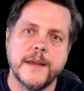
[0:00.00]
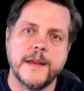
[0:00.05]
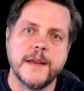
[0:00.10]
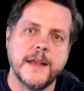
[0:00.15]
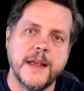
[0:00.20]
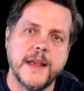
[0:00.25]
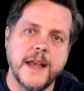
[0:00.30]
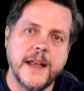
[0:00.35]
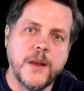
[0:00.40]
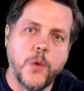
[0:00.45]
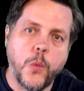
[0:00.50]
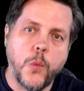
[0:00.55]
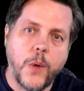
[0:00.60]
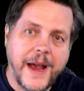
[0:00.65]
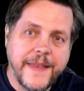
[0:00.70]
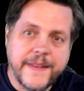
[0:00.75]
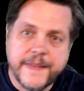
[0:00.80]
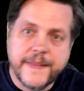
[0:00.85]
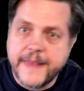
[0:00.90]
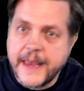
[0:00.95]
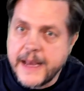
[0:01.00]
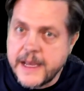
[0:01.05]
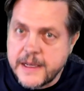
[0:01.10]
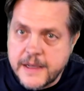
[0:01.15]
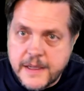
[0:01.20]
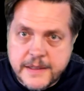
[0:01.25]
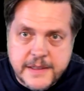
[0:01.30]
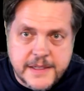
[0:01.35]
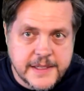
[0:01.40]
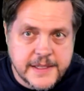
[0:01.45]
in a way that they
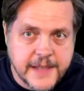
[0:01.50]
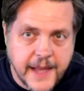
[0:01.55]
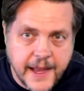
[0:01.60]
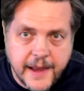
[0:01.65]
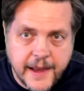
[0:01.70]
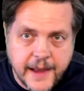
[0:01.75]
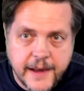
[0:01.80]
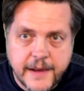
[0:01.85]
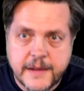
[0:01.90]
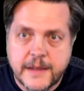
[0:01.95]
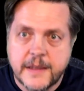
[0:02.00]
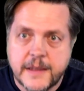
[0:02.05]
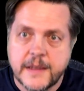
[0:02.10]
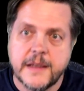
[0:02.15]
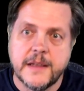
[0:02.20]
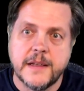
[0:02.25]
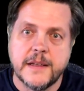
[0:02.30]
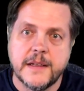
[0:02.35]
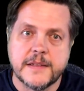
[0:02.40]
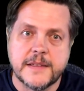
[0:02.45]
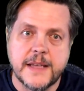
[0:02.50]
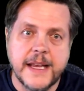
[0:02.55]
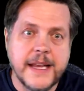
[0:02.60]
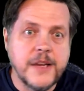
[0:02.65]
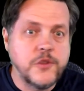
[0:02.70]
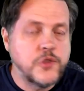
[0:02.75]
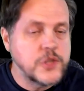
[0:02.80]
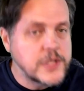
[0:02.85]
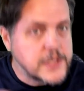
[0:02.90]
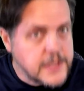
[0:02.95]
can understand, is
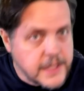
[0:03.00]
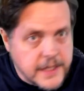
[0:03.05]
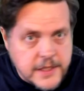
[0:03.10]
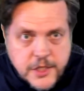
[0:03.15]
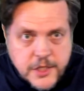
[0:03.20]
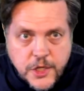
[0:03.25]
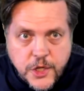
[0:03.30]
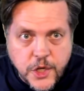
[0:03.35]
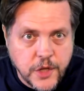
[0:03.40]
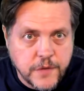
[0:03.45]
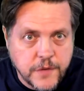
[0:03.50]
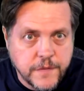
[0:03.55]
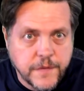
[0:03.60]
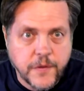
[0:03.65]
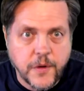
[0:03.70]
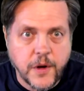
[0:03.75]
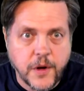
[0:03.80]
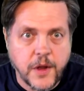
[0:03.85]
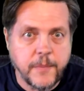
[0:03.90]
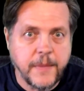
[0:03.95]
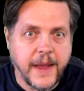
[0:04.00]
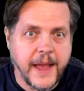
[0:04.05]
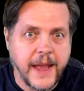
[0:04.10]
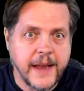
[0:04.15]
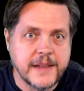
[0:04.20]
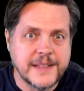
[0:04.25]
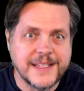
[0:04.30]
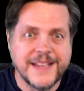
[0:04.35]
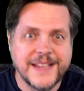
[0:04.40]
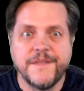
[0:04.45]
interesting to learn from,
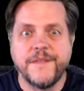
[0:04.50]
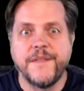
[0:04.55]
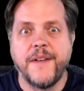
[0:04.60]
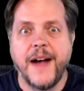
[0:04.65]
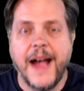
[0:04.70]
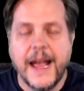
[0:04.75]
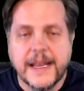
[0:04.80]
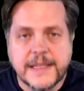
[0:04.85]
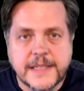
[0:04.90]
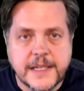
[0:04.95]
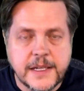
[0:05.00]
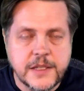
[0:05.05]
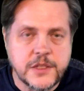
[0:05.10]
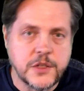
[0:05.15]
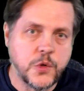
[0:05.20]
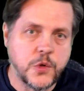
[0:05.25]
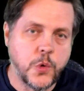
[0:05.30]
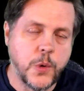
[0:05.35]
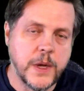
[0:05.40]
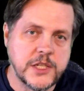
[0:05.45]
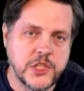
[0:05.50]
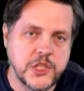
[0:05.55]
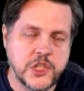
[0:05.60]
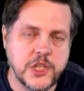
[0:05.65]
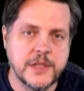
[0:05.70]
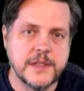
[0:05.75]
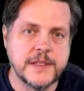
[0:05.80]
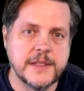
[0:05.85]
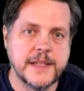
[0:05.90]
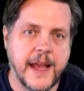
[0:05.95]
and is inviting to
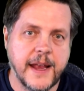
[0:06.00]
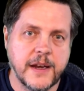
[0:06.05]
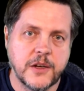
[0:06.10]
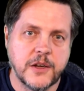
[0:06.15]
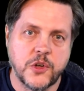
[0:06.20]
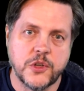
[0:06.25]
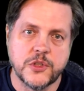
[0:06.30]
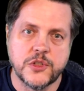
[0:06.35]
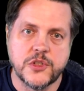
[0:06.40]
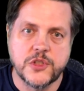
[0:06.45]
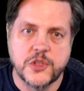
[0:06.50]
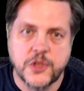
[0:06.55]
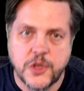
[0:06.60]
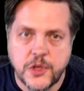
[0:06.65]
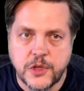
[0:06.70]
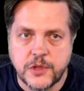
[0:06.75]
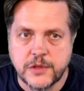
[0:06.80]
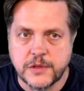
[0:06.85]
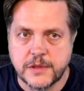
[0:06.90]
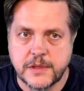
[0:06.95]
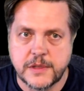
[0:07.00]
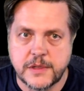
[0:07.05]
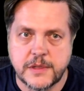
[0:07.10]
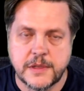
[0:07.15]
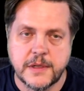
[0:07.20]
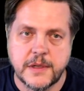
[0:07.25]
questions and concerns.